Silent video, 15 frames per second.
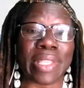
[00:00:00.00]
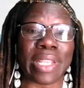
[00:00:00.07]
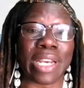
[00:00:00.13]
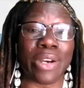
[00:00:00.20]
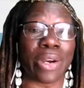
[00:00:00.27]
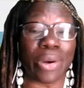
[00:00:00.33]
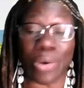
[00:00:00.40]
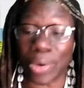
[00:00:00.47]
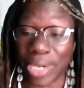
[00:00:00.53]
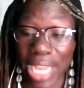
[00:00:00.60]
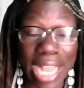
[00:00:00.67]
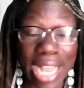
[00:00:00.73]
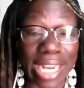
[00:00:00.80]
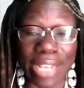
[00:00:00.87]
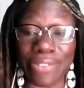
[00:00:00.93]

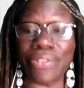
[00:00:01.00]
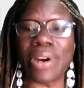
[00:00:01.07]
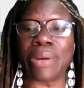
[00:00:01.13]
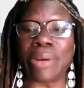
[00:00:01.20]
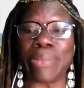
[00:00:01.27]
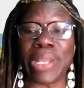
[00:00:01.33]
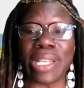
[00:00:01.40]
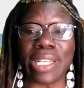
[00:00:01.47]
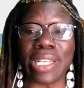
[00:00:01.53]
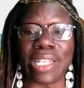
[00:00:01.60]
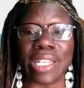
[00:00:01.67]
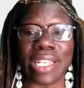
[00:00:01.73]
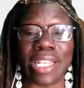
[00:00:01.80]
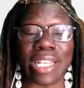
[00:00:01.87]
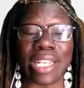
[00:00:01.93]
organic farming,
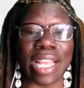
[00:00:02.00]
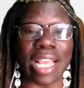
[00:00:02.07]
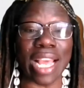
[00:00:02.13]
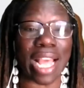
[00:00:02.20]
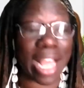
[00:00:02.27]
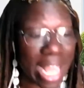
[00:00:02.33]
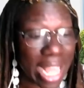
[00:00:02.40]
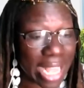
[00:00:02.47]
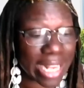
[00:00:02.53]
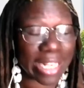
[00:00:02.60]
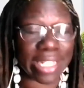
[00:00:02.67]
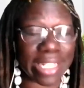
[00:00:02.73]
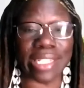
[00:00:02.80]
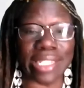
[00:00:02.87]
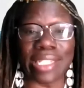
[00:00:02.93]

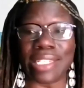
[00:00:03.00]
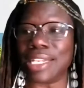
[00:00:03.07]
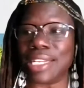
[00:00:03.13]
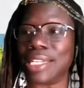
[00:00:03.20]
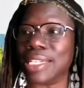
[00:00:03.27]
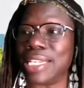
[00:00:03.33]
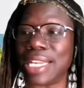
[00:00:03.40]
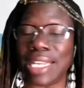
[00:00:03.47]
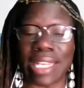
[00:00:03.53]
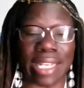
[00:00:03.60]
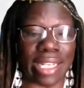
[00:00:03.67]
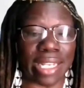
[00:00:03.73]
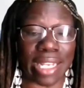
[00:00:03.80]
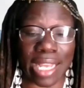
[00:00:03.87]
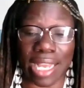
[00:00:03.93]
and
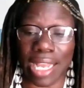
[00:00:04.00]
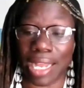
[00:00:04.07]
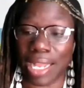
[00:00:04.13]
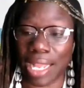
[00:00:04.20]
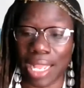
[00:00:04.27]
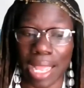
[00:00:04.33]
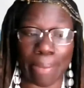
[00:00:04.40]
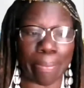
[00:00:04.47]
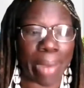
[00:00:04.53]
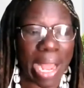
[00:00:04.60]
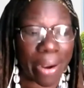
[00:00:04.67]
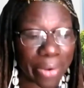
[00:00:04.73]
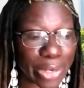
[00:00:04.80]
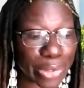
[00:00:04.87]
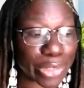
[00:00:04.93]
they
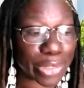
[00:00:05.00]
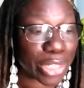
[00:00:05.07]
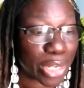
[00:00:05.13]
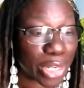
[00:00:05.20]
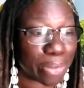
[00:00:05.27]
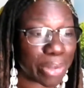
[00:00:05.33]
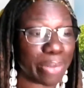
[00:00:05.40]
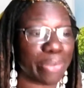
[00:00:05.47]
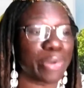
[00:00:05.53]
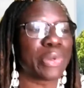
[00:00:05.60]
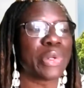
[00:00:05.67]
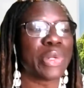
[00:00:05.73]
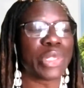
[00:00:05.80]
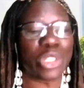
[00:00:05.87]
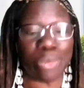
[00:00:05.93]
empower those young
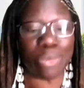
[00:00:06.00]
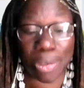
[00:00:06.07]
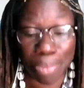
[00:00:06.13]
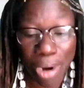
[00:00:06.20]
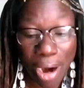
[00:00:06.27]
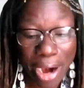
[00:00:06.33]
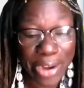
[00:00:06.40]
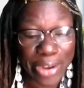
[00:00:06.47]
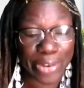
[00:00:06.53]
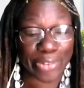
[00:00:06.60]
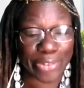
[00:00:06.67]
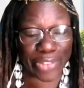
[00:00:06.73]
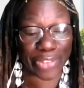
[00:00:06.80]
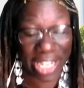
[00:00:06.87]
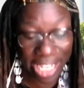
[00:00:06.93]
people to be part
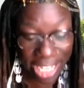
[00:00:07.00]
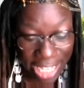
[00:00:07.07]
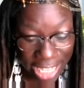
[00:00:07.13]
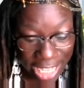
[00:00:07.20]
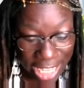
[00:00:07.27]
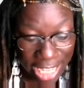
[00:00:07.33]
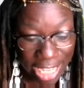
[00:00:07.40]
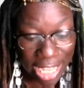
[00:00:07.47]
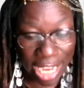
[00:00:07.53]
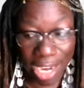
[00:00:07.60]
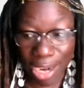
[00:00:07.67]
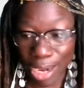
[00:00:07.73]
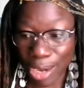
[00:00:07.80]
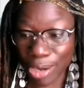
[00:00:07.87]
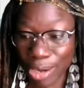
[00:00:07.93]
of the
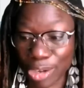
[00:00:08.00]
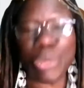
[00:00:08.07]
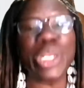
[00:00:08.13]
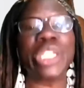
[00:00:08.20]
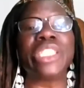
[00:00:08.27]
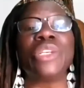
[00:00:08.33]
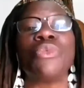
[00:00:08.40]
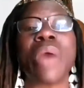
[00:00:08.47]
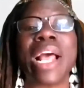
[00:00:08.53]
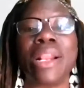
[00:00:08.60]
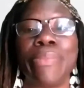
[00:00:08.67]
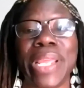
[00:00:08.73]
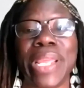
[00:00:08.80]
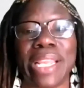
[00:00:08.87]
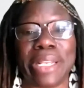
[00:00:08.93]
community
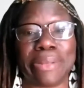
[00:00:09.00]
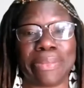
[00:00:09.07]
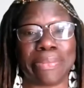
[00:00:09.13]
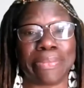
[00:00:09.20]
well-being.